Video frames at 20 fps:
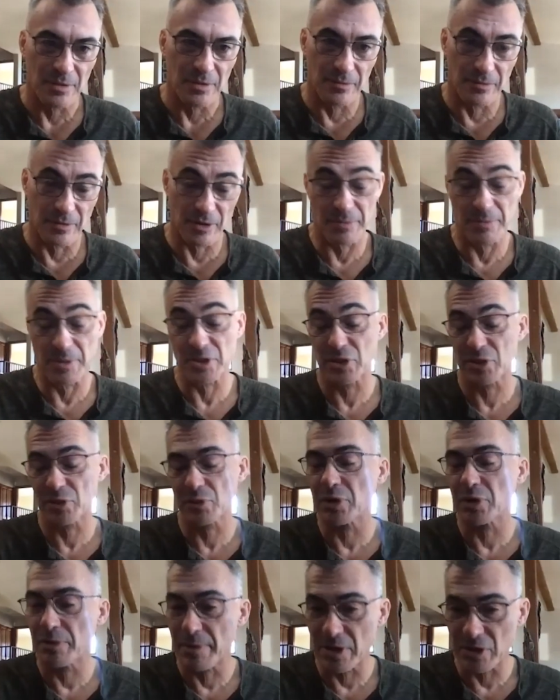very much
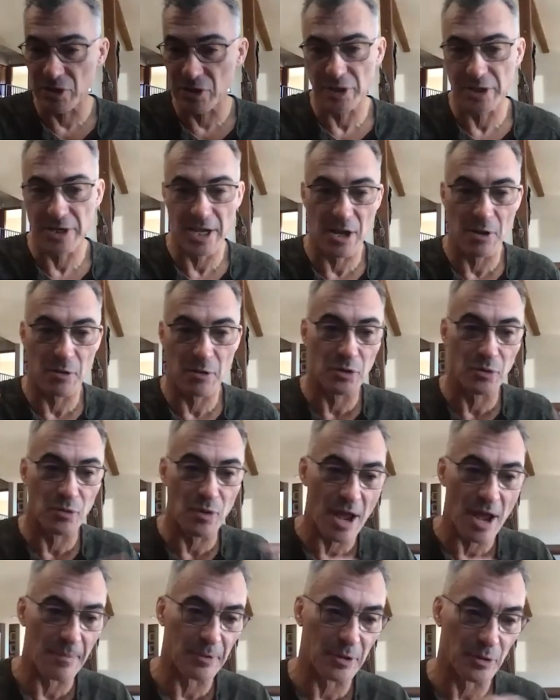three dimensional and how we were
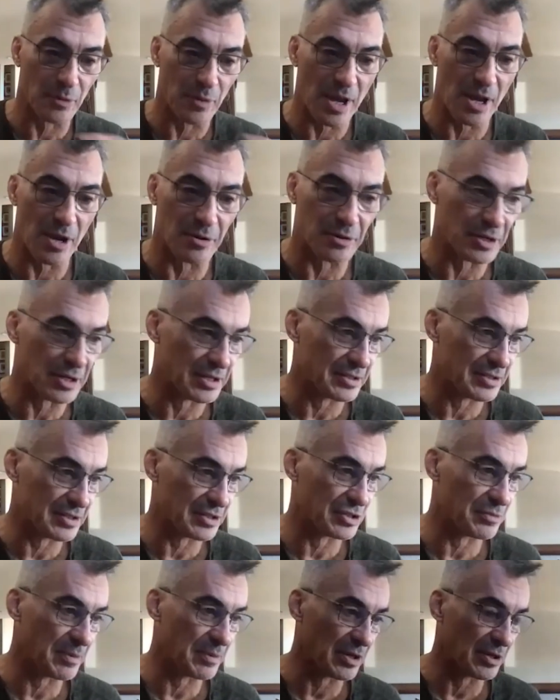wrapping around and
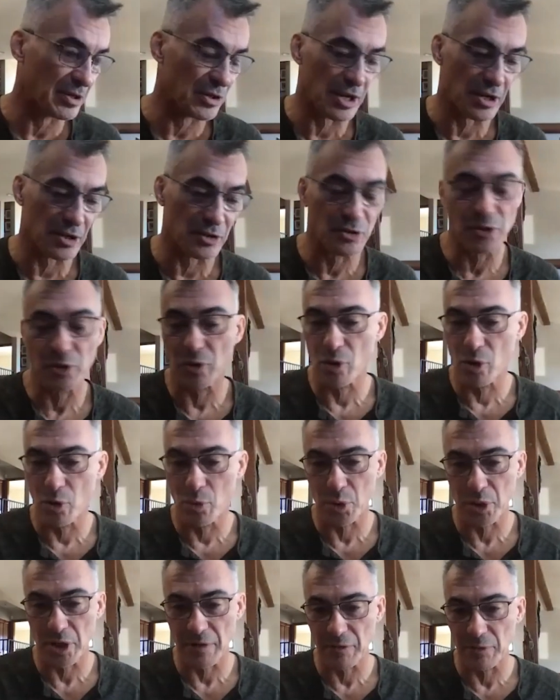anticipate. You had to do your
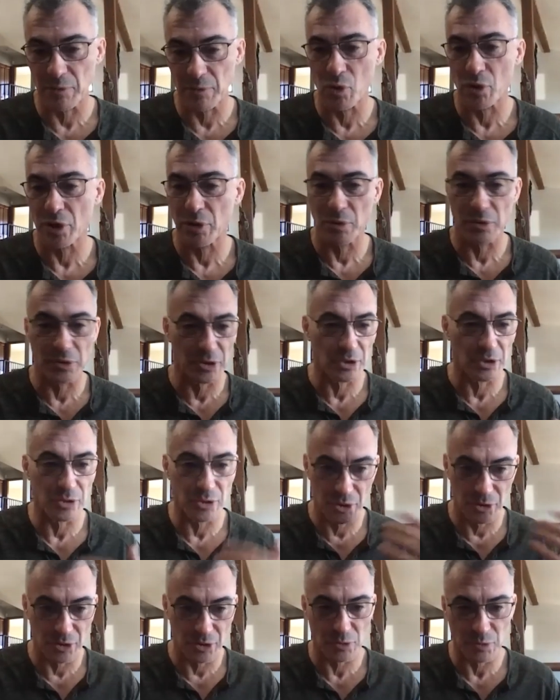homework every morning with the
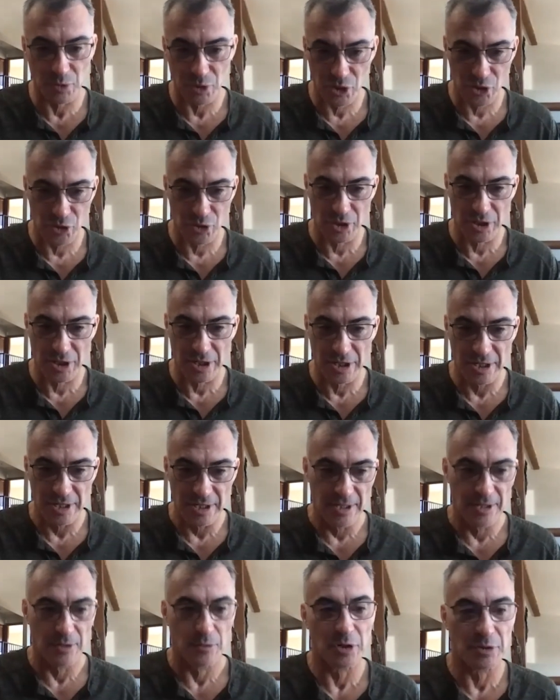other units were shooting.
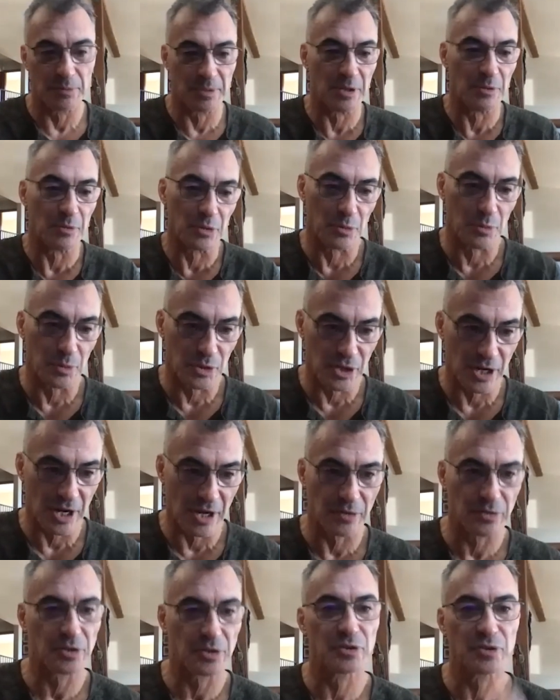We'd meet with the
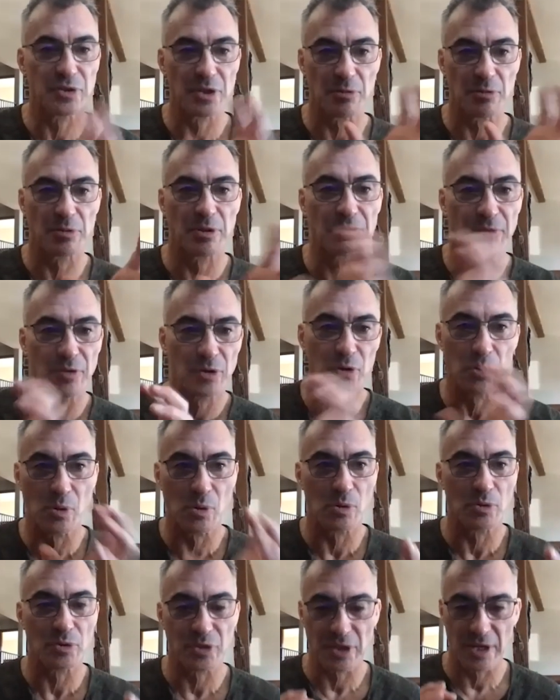Wachowskis, they'd give the
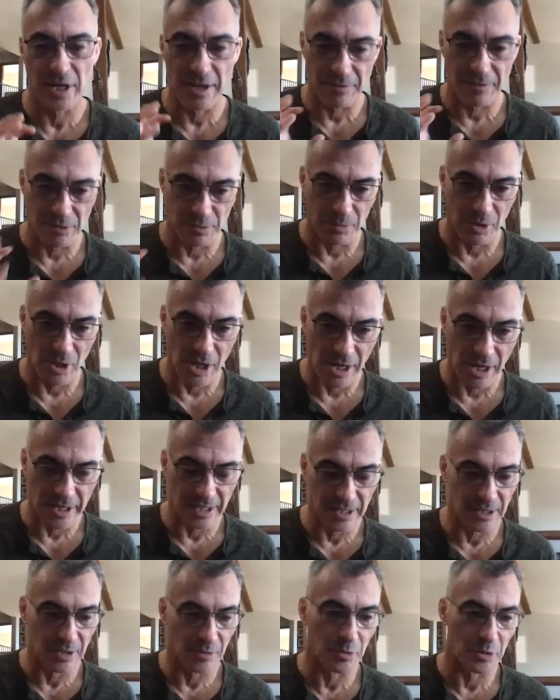goals, they'd have to
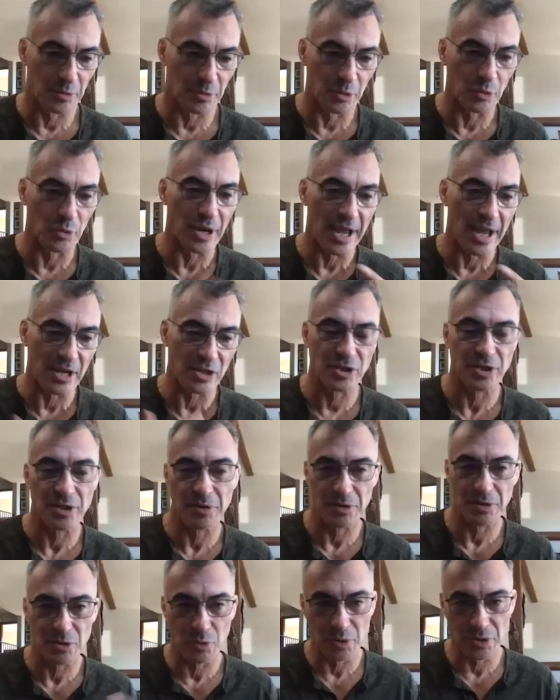block it, and then we'd be
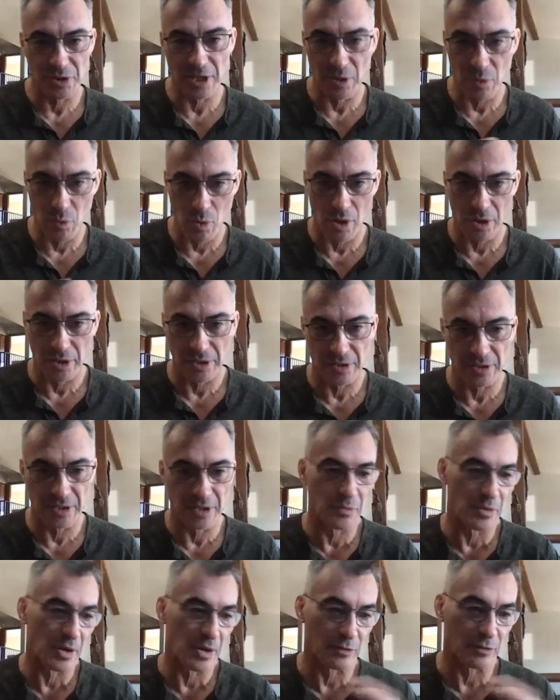reactionary to what they wanted.
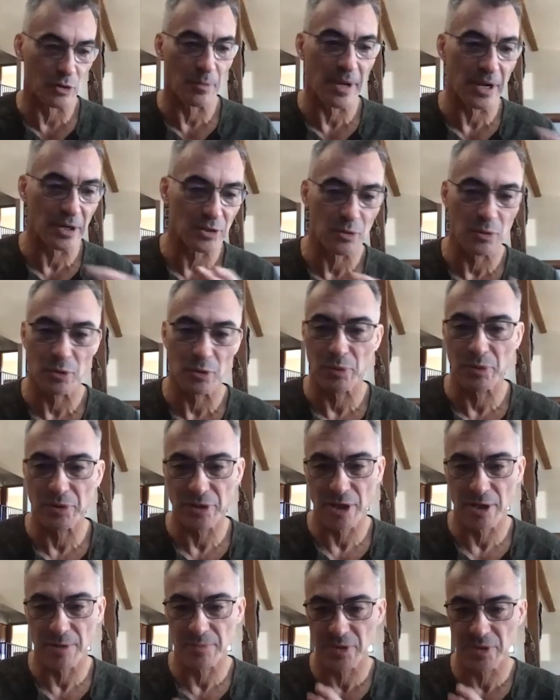Then we have to go back two or three
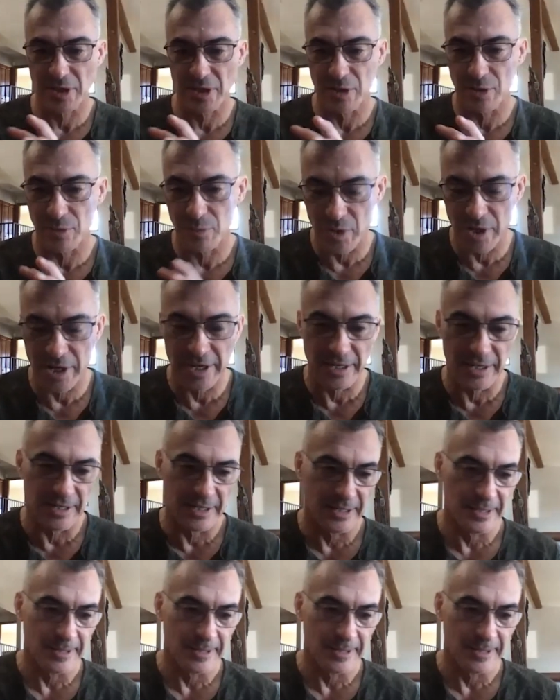times to get it right.